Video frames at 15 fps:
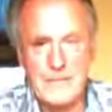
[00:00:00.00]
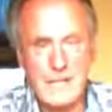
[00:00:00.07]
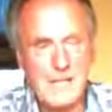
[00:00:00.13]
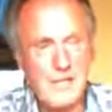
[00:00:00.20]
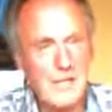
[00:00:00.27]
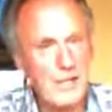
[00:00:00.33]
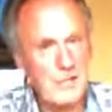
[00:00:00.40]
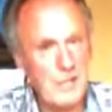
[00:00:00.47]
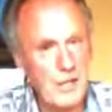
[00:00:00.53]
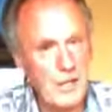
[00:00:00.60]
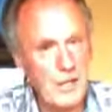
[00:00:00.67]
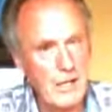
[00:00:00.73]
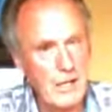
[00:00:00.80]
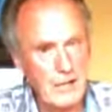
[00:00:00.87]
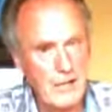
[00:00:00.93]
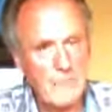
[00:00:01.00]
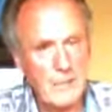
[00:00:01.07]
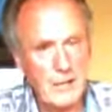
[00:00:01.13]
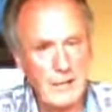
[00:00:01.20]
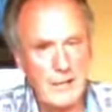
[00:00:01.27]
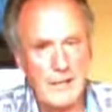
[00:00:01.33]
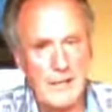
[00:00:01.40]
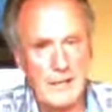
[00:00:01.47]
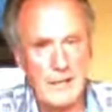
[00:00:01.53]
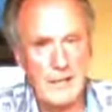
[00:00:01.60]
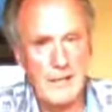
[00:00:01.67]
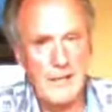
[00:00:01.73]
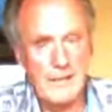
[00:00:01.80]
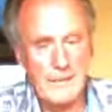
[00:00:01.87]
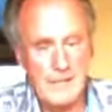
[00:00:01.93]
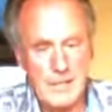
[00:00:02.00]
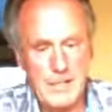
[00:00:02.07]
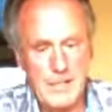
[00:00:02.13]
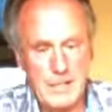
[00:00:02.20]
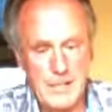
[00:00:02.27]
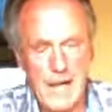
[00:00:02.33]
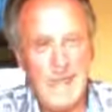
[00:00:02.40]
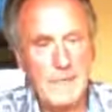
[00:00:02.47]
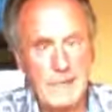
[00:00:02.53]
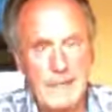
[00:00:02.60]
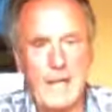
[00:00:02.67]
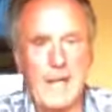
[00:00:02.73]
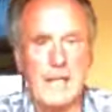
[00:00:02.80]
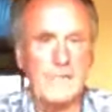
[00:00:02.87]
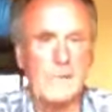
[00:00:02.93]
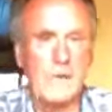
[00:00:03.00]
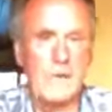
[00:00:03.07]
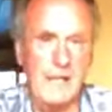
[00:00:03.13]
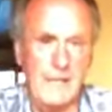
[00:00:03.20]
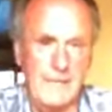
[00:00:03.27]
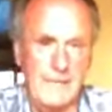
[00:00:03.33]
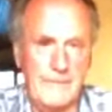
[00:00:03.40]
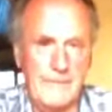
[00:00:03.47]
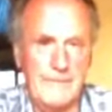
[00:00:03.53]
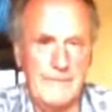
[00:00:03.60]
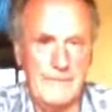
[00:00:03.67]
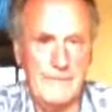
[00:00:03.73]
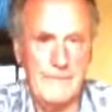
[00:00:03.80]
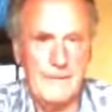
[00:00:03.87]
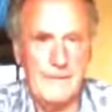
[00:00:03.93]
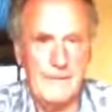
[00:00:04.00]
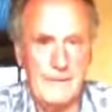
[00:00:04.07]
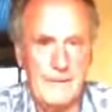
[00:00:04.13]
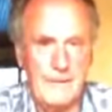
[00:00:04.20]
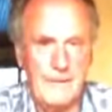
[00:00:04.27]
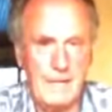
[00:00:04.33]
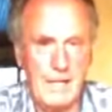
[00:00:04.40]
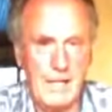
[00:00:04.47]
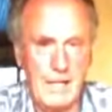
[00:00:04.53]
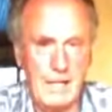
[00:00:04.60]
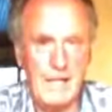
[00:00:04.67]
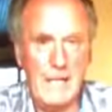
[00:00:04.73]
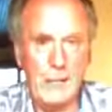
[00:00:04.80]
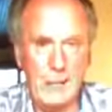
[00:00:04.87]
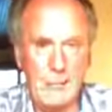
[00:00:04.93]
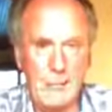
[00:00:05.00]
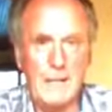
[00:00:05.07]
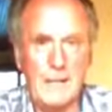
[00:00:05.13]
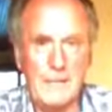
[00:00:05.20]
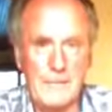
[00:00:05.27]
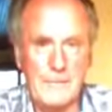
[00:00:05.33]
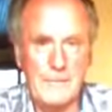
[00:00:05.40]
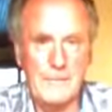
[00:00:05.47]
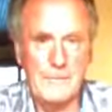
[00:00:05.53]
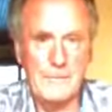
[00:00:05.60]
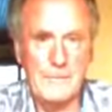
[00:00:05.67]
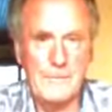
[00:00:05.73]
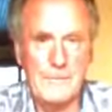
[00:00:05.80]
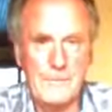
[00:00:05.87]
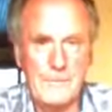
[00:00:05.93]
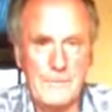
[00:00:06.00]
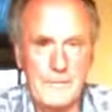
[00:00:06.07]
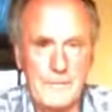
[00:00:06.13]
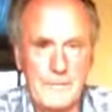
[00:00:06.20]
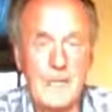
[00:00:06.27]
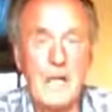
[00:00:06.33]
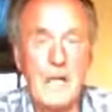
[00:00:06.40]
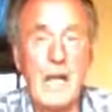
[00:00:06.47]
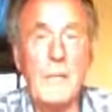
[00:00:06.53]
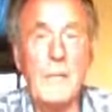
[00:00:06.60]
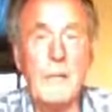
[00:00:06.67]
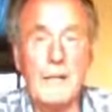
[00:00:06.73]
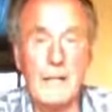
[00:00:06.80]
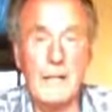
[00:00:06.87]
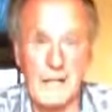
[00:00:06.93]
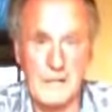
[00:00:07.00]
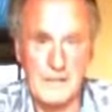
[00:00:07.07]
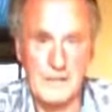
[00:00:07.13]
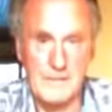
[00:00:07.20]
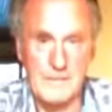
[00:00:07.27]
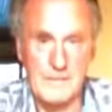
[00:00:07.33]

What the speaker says: He says, no, I didn't want to tell you. He says, I have a class for you. What do you think he put me into? The Libra class.